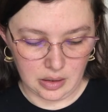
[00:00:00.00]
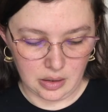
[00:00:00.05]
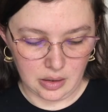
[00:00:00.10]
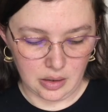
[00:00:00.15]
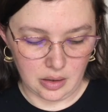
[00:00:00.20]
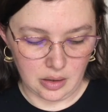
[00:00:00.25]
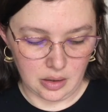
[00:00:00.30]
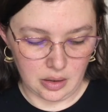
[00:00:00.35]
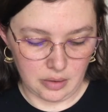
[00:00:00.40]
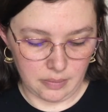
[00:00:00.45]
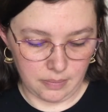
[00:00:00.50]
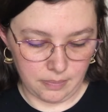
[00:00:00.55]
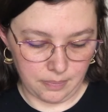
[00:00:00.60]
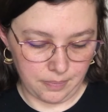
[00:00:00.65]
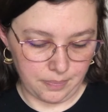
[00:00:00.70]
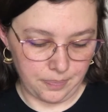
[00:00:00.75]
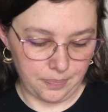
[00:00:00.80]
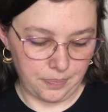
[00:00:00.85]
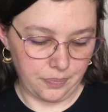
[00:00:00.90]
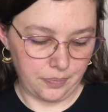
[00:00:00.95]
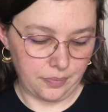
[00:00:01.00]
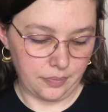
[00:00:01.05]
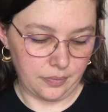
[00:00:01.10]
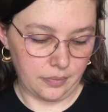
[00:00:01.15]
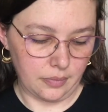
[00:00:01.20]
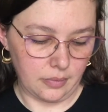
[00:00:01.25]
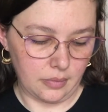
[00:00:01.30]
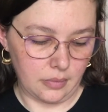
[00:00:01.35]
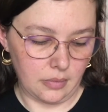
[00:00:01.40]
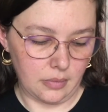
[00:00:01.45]

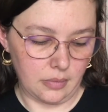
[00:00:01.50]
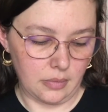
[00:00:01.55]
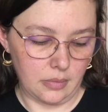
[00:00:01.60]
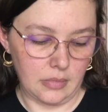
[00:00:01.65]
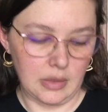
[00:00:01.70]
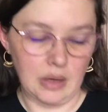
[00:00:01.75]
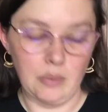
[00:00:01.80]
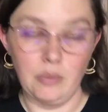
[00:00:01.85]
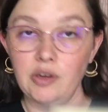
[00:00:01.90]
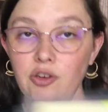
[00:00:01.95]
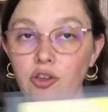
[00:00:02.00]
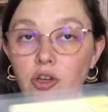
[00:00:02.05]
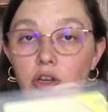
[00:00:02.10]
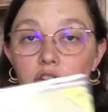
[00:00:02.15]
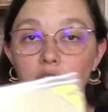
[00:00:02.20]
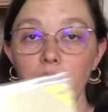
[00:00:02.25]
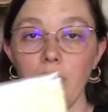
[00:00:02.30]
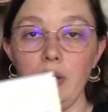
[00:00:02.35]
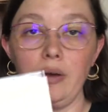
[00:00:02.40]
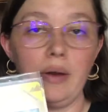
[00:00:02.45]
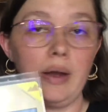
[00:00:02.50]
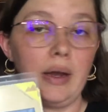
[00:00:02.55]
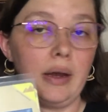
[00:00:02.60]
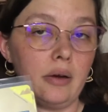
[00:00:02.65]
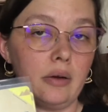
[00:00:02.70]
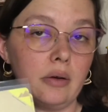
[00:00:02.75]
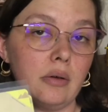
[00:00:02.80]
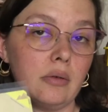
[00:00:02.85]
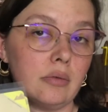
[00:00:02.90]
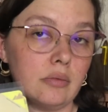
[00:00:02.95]
and we talked about
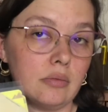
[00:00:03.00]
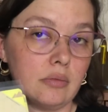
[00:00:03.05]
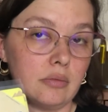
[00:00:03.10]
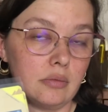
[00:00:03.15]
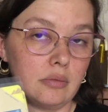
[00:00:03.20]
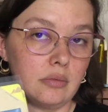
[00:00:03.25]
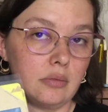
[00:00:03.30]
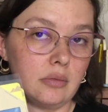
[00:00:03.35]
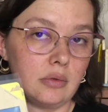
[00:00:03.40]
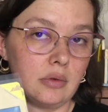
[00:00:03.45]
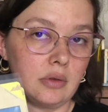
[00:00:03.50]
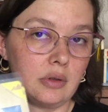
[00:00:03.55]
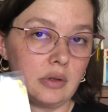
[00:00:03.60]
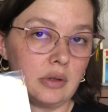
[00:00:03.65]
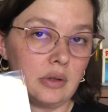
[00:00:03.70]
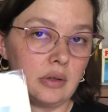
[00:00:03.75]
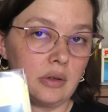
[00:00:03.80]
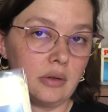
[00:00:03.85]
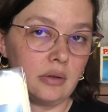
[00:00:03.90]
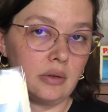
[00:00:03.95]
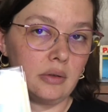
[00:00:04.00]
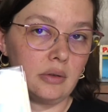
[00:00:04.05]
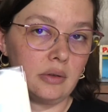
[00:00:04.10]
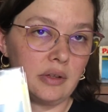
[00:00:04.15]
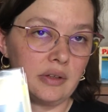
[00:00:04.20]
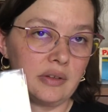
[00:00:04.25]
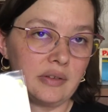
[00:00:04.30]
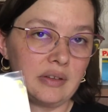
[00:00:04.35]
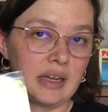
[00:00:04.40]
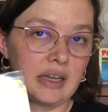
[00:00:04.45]
how
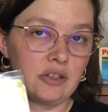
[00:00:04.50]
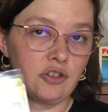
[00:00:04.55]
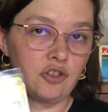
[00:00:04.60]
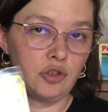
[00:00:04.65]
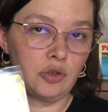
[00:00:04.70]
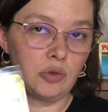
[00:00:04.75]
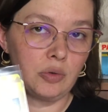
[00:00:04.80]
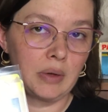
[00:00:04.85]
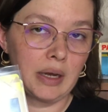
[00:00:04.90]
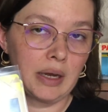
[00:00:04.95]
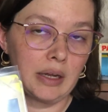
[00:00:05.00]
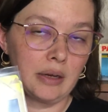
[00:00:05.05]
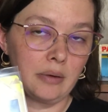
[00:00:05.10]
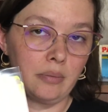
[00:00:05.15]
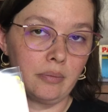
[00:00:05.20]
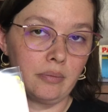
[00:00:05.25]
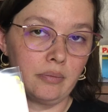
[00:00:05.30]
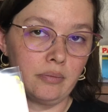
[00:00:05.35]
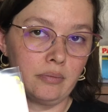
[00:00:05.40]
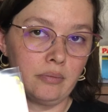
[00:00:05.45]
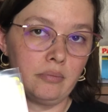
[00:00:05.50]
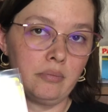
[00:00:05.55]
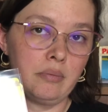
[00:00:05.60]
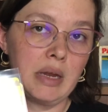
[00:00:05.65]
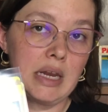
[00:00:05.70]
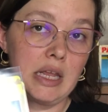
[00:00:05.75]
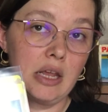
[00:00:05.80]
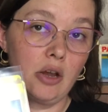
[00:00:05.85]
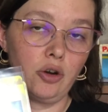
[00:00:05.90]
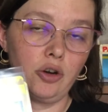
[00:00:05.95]
the statue had
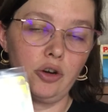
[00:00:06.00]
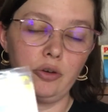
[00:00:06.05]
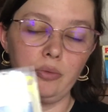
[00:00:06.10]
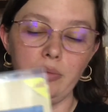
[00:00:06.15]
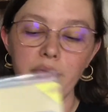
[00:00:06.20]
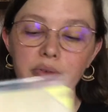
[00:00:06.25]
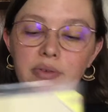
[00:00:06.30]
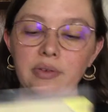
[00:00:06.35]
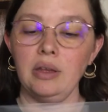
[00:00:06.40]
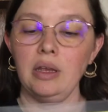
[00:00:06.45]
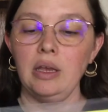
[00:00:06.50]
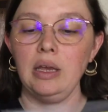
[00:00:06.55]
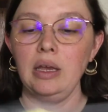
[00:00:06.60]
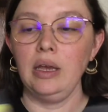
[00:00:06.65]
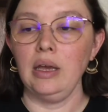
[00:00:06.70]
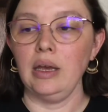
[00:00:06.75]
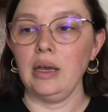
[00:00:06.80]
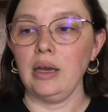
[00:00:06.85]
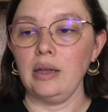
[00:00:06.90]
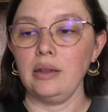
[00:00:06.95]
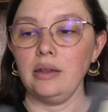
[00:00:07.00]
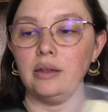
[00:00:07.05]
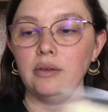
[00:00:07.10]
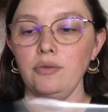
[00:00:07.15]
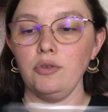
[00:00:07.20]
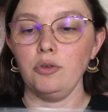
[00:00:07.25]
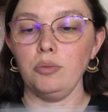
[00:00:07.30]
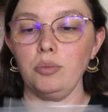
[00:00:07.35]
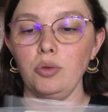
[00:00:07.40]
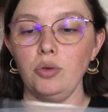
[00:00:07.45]
many arms. And then
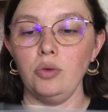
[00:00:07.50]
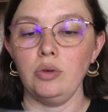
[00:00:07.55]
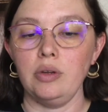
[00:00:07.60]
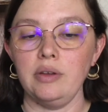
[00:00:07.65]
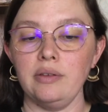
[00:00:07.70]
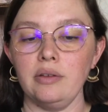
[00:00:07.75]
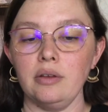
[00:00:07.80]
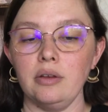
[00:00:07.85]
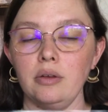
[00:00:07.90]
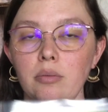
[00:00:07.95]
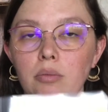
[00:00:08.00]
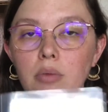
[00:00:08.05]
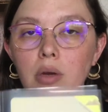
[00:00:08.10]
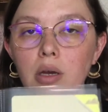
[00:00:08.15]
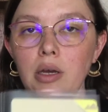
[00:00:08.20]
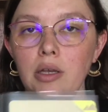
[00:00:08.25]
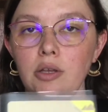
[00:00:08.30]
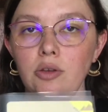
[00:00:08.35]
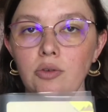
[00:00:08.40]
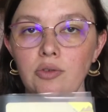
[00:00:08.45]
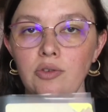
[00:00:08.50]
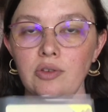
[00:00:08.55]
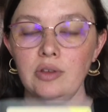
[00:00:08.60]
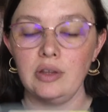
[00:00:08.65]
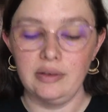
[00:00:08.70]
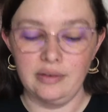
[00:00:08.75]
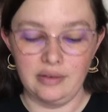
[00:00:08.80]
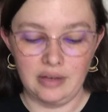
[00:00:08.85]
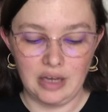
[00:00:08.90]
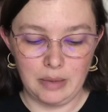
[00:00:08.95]
for Buddhism, I used
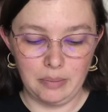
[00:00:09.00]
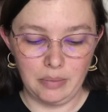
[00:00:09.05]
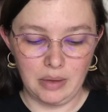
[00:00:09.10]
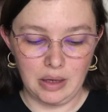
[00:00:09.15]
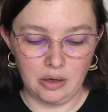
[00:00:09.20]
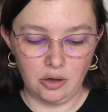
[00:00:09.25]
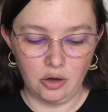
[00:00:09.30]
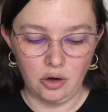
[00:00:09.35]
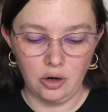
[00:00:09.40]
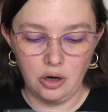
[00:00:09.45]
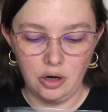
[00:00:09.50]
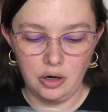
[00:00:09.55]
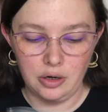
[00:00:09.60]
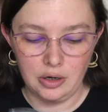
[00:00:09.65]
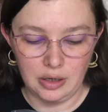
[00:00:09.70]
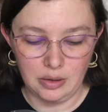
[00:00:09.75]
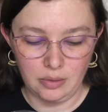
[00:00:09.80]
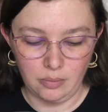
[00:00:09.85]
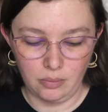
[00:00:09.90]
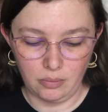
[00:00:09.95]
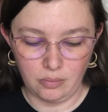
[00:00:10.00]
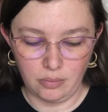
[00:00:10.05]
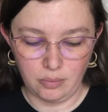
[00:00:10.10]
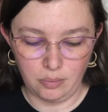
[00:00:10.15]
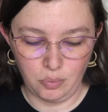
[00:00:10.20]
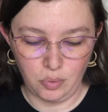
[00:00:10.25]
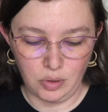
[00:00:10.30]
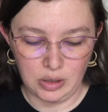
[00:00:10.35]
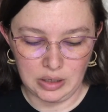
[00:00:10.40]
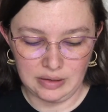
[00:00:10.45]
this timeline card and
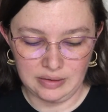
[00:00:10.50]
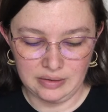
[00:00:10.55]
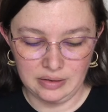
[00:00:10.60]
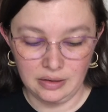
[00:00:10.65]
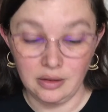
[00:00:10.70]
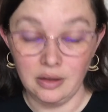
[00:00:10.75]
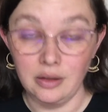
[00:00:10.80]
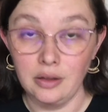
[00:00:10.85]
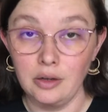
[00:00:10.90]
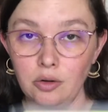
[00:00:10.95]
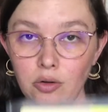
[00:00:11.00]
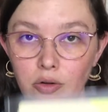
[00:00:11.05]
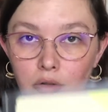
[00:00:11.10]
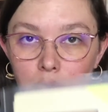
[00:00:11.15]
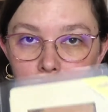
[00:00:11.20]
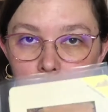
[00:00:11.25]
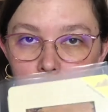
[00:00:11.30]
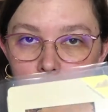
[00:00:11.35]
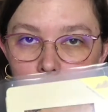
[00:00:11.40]
pointed to the little